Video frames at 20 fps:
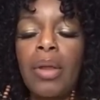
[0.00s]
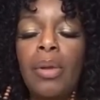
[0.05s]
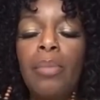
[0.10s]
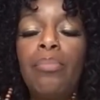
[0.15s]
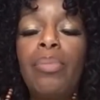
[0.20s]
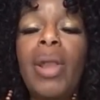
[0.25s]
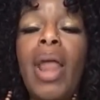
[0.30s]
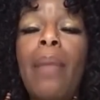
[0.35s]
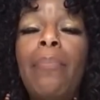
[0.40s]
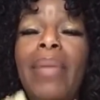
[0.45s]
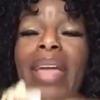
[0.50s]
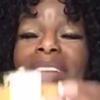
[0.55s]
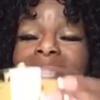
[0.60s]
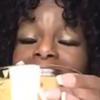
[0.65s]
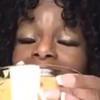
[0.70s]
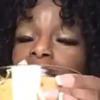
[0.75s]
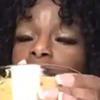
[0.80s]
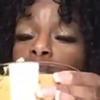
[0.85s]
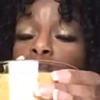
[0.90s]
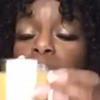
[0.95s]
But I made
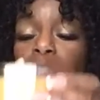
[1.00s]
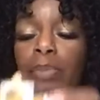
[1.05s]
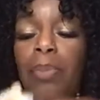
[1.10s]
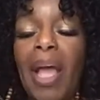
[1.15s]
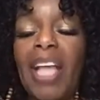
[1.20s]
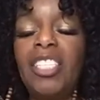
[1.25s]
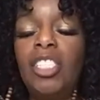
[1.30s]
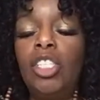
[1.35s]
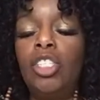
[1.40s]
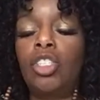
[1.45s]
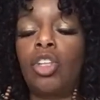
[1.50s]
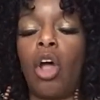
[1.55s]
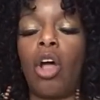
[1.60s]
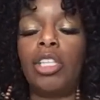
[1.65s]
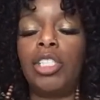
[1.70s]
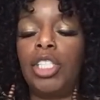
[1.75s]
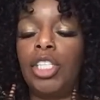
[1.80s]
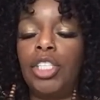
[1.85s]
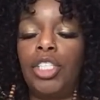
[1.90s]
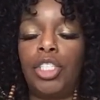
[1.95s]
this with spicy
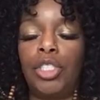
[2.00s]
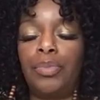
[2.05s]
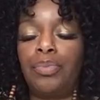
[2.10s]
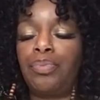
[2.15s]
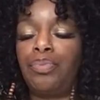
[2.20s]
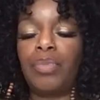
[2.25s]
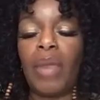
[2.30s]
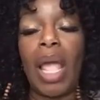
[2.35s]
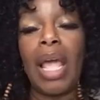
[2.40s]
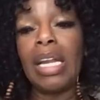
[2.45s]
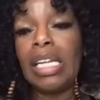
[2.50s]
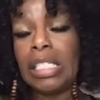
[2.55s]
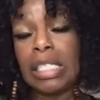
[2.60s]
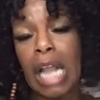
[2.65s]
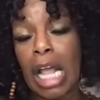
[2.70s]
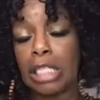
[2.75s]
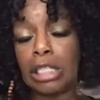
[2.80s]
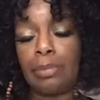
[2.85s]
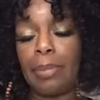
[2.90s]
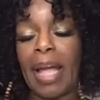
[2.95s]
sausage, and
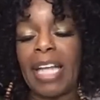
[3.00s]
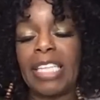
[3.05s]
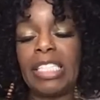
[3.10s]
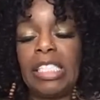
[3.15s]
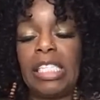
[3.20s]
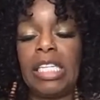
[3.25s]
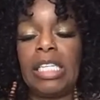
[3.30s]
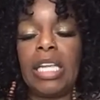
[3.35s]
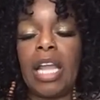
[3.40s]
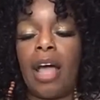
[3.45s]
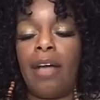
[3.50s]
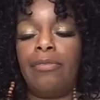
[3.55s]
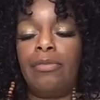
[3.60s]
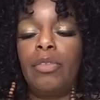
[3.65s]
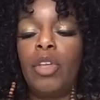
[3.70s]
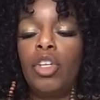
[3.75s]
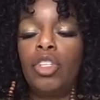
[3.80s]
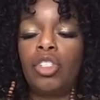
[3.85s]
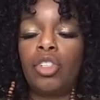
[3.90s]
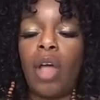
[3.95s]
it's not spicy enough.
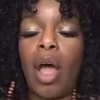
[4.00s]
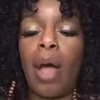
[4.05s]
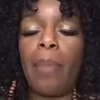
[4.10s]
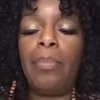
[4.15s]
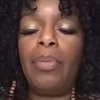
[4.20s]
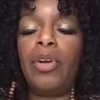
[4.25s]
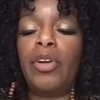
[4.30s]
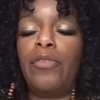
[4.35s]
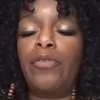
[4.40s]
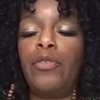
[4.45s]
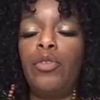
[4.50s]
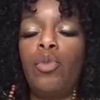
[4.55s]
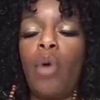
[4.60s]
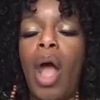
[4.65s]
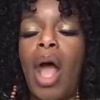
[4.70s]
So I put a few